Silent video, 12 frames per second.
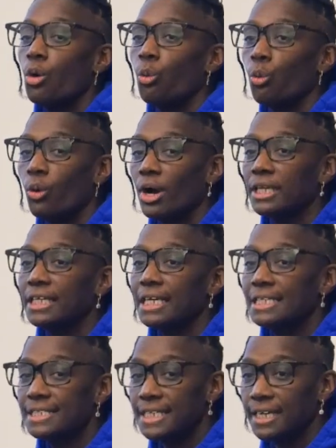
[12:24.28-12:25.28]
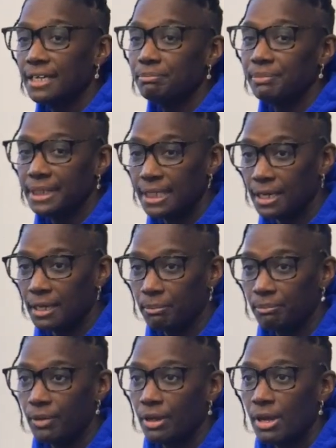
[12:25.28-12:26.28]
One in ten
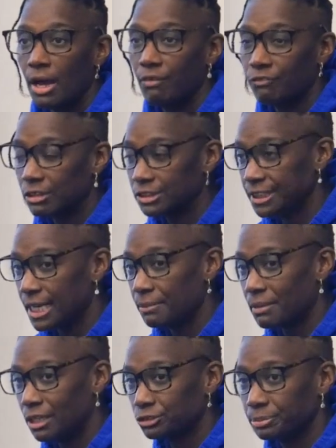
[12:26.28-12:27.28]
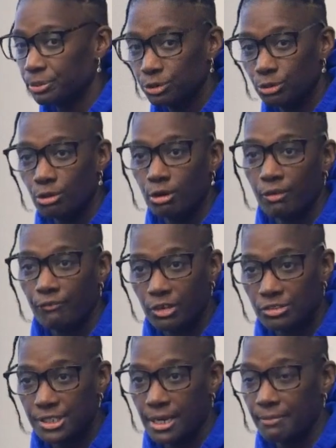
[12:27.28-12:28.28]
become a first-time entrepreneur or a
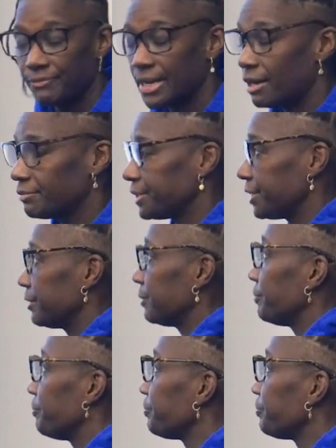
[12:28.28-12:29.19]
first-time founder.